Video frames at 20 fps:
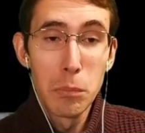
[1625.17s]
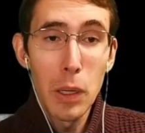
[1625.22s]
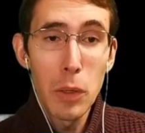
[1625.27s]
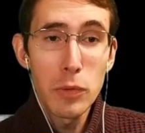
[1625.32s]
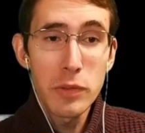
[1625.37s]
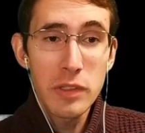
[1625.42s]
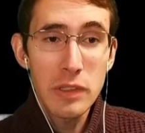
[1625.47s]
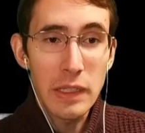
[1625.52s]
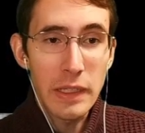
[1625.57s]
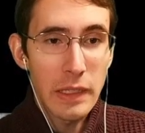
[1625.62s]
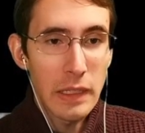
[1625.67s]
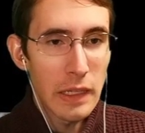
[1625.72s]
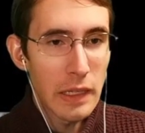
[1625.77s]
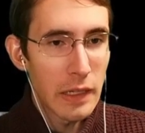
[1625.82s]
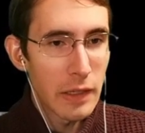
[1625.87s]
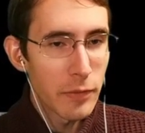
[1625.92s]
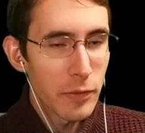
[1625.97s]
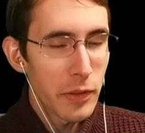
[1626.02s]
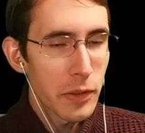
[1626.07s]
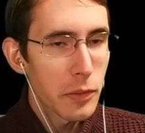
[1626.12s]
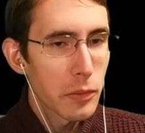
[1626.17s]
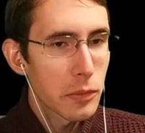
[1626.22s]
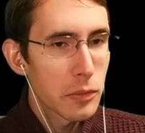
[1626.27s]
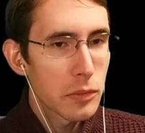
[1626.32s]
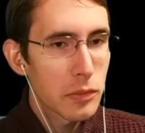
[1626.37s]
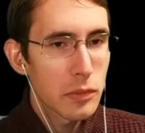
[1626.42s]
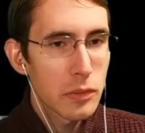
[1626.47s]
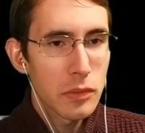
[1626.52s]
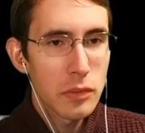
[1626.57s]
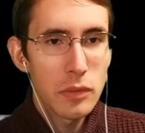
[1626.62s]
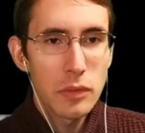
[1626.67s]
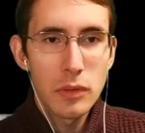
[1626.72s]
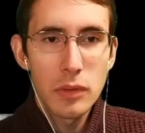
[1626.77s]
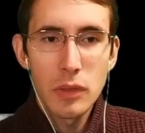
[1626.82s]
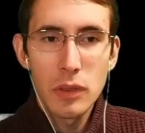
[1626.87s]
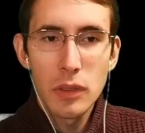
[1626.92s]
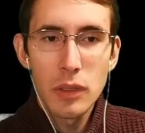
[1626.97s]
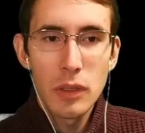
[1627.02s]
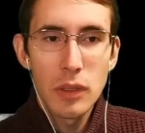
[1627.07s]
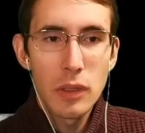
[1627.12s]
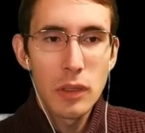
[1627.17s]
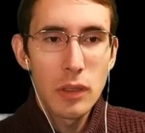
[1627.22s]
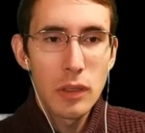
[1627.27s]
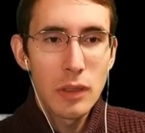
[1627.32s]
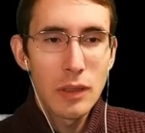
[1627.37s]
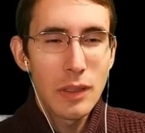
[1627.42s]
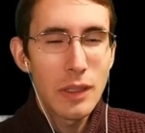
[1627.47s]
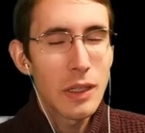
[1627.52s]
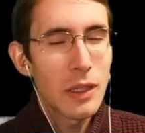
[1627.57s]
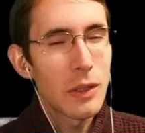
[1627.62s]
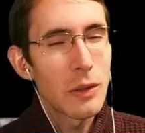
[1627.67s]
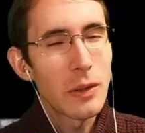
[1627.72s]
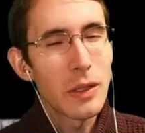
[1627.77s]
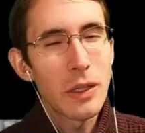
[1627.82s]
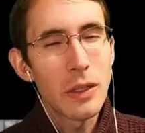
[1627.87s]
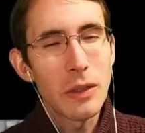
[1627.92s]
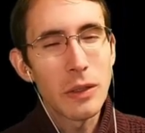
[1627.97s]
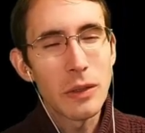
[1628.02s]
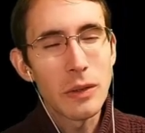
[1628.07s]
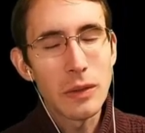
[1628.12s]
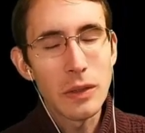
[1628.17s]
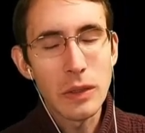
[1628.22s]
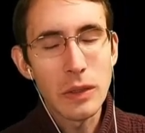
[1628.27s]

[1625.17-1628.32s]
Mostly alive, though. Oh, no.